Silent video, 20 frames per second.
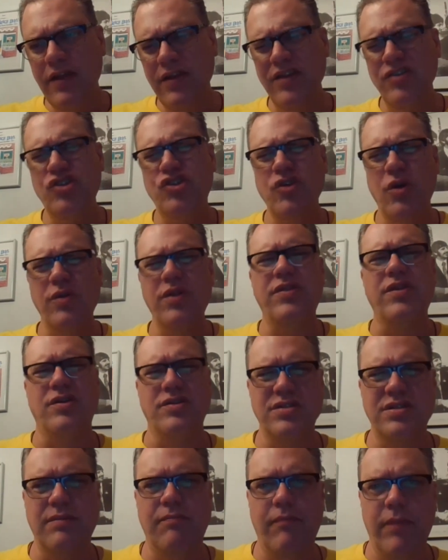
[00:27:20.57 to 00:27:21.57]
does show that there
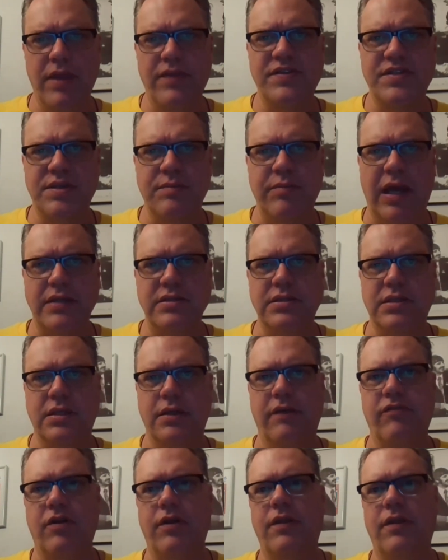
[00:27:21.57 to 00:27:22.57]
are some myths about
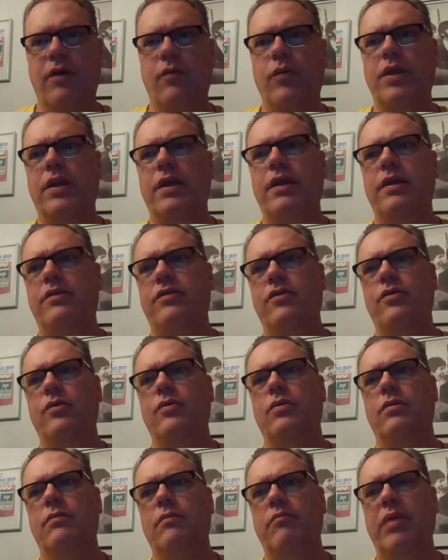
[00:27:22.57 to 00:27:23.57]
slavery that we need
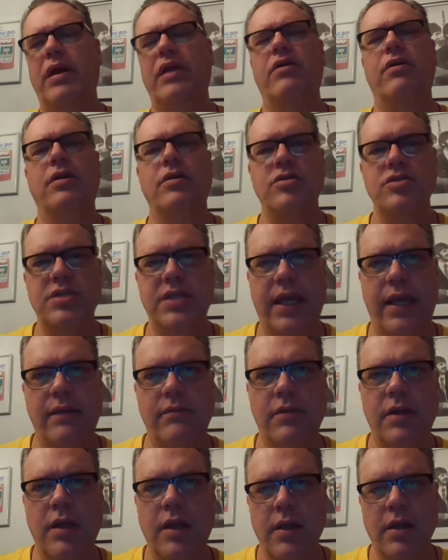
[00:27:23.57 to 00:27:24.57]
to better understand.
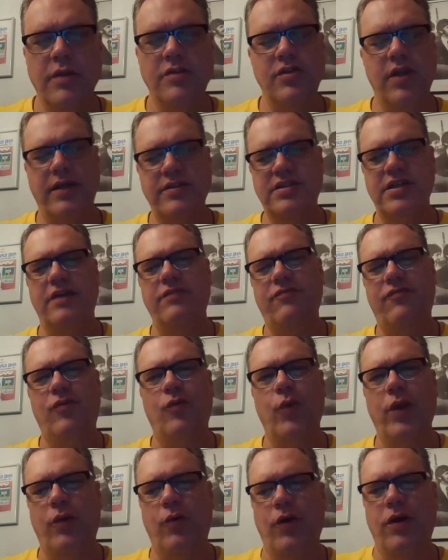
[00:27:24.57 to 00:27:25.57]
So that's it
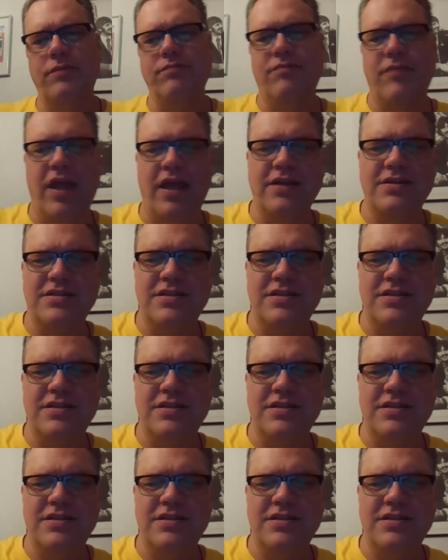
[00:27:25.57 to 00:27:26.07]
for week 1. Thank you.